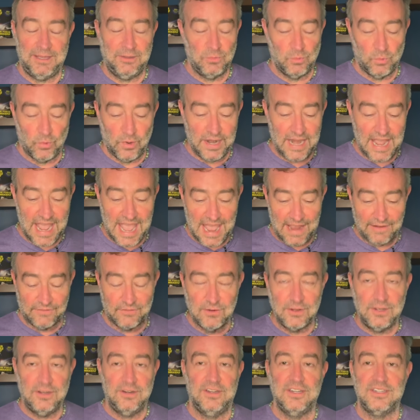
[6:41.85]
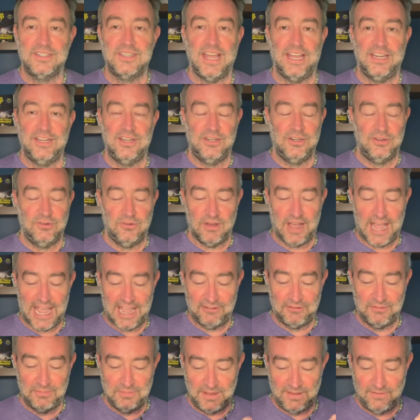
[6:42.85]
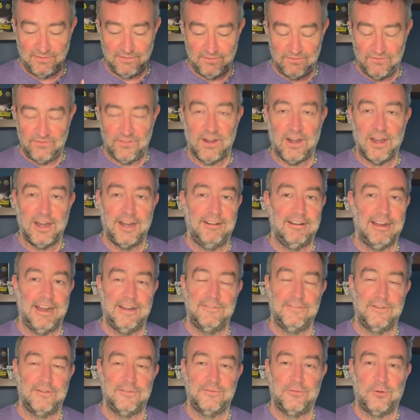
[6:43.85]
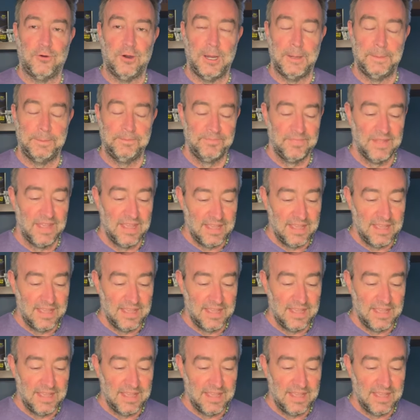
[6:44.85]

Whatever you decide to do, I would be very grateful for it.